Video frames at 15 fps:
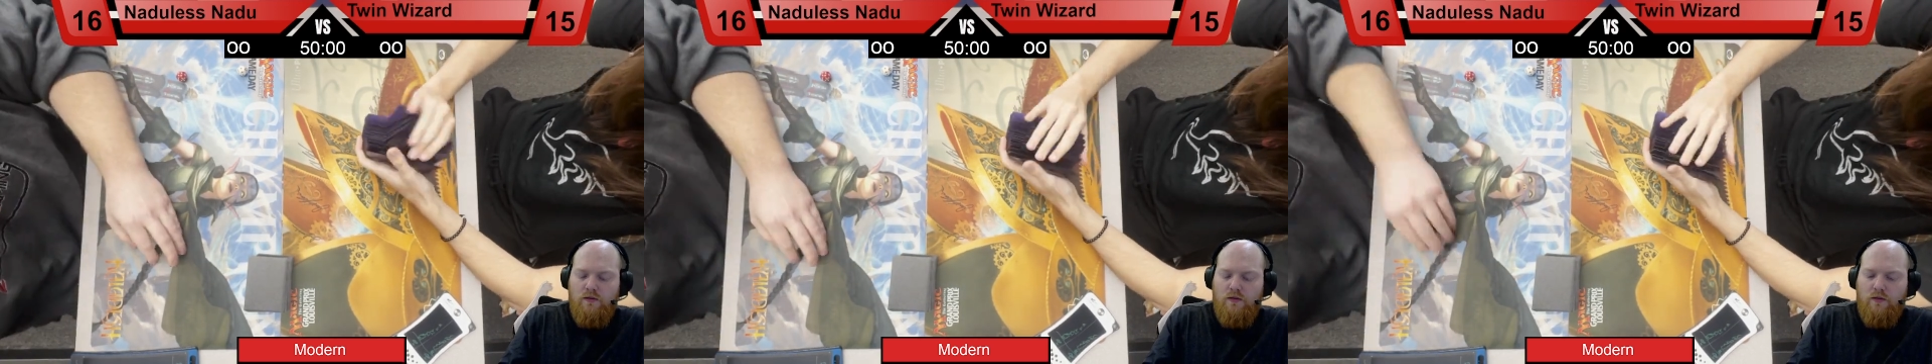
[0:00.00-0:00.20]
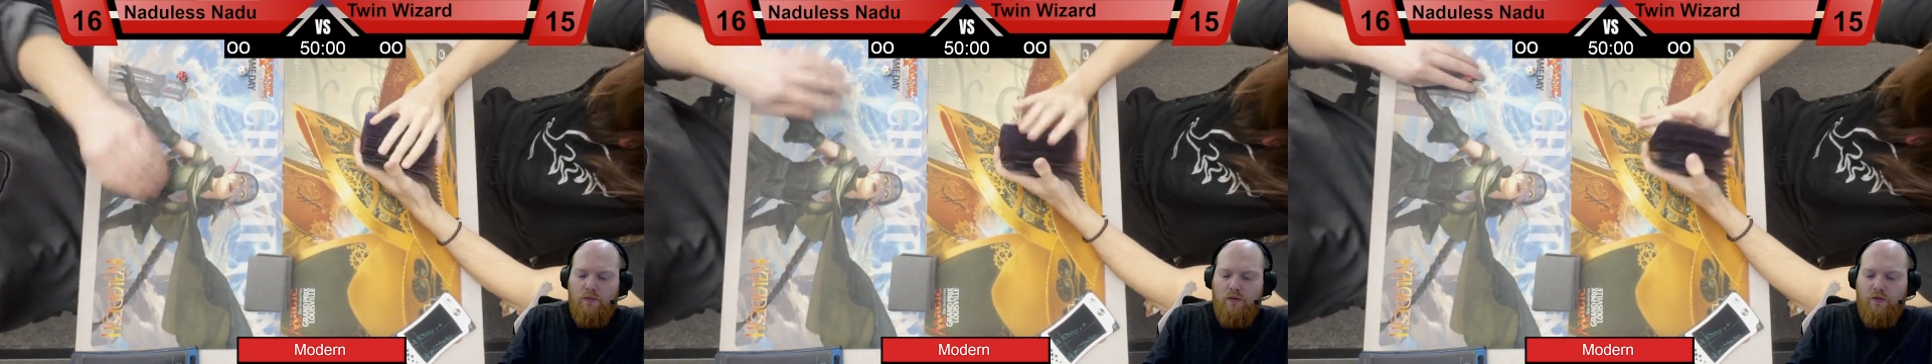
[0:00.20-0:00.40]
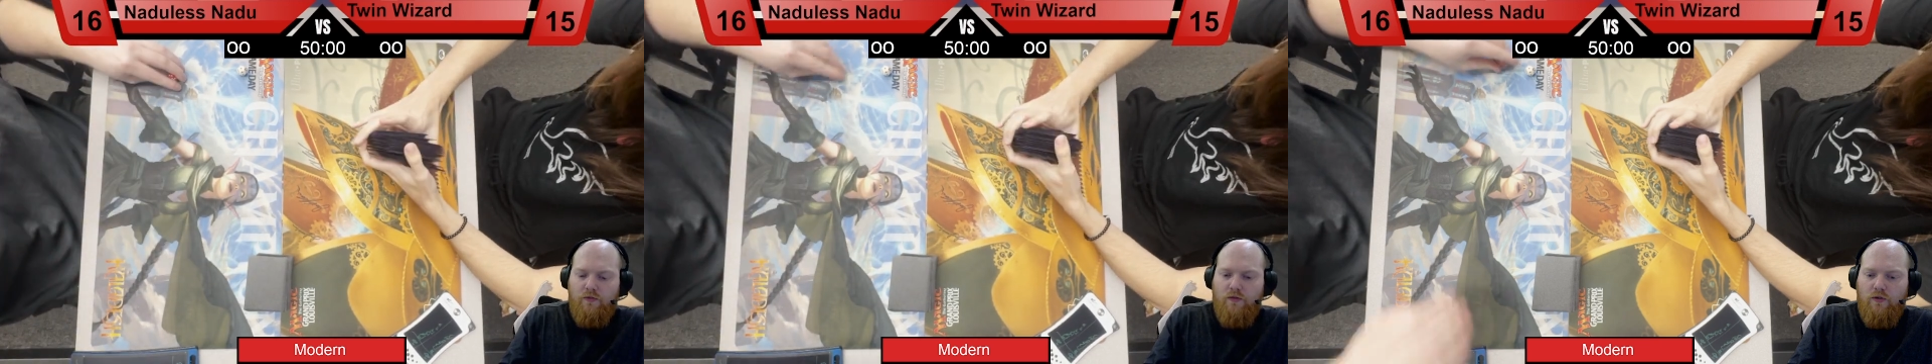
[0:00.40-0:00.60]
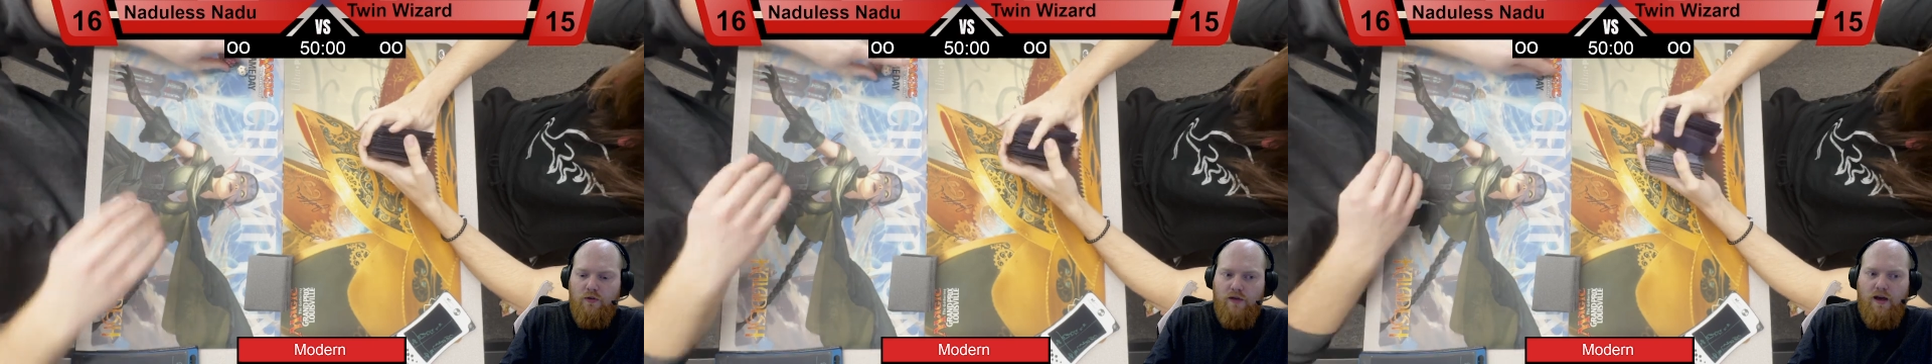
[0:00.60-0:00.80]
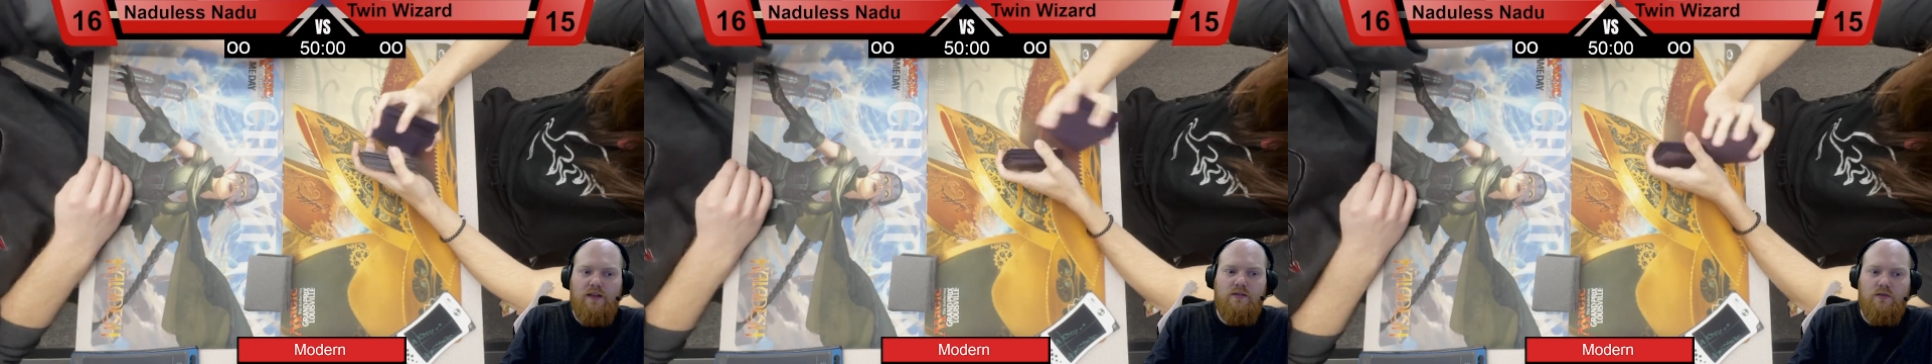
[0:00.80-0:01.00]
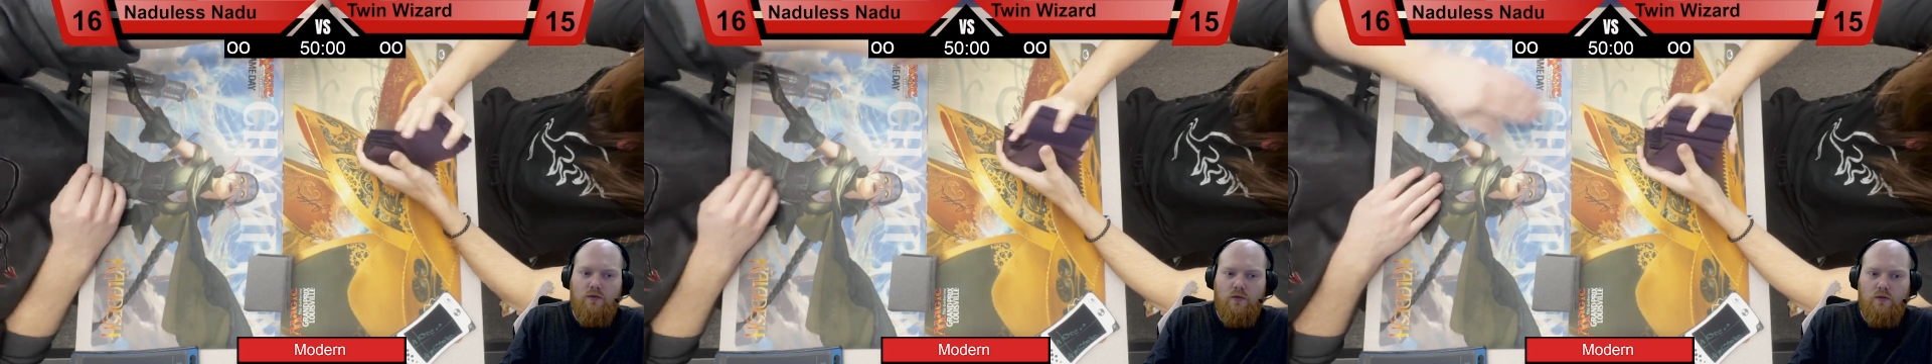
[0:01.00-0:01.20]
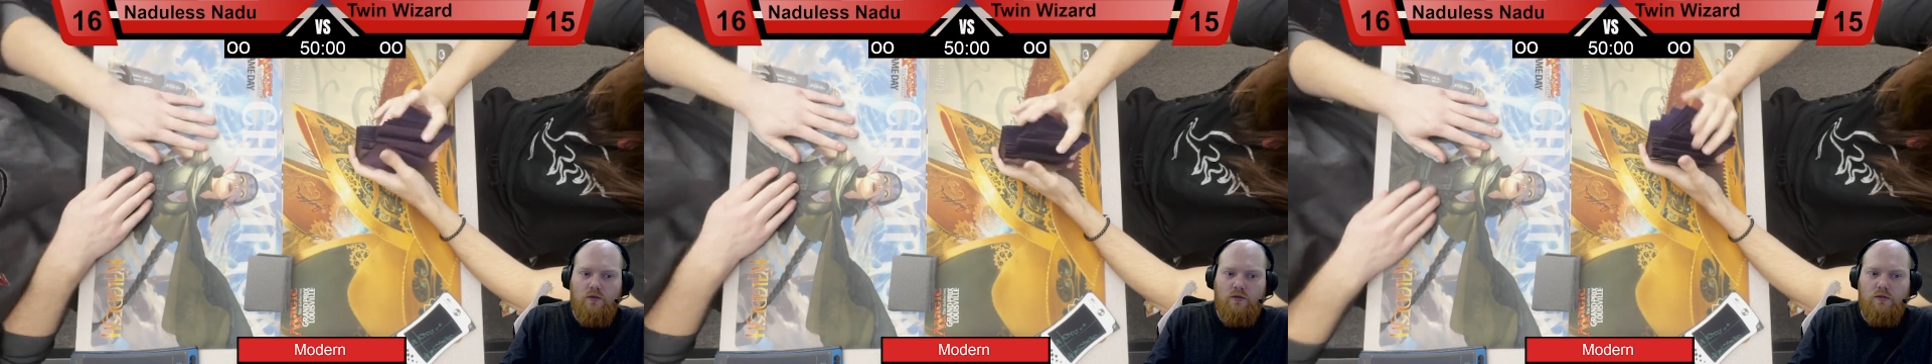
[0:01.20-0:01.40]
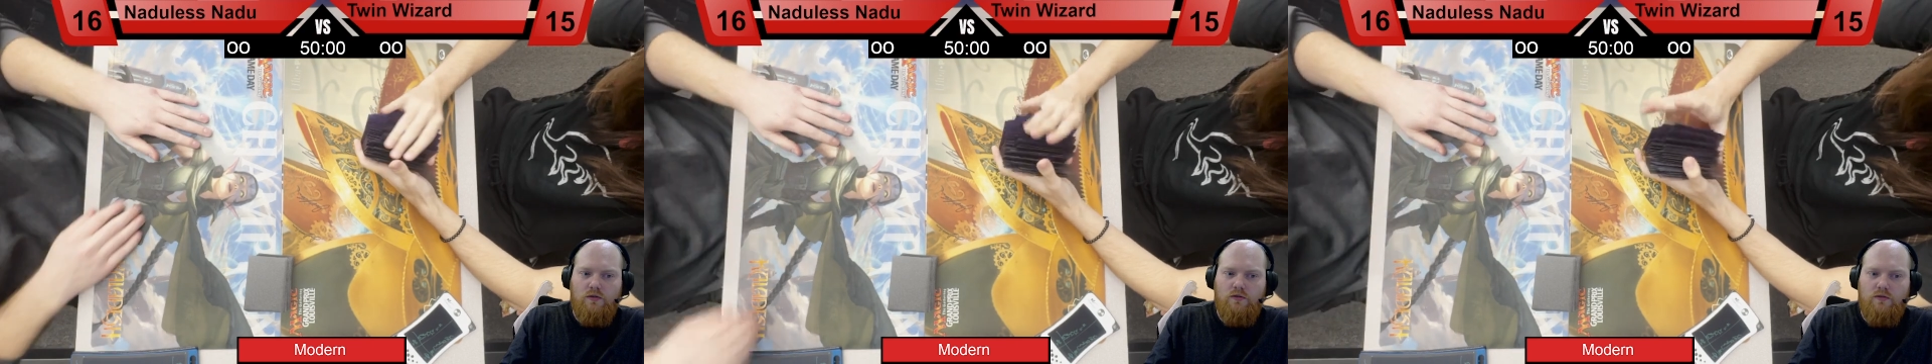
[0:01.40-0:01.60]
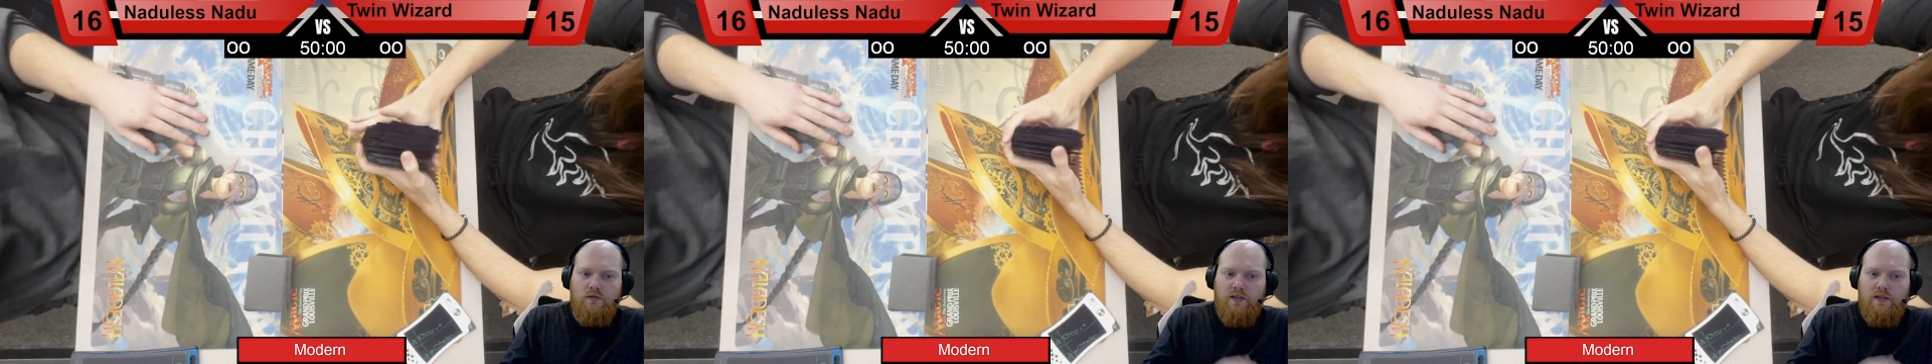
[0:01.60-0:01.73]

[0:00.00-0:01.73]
Merfolk. Thassa's Oracle.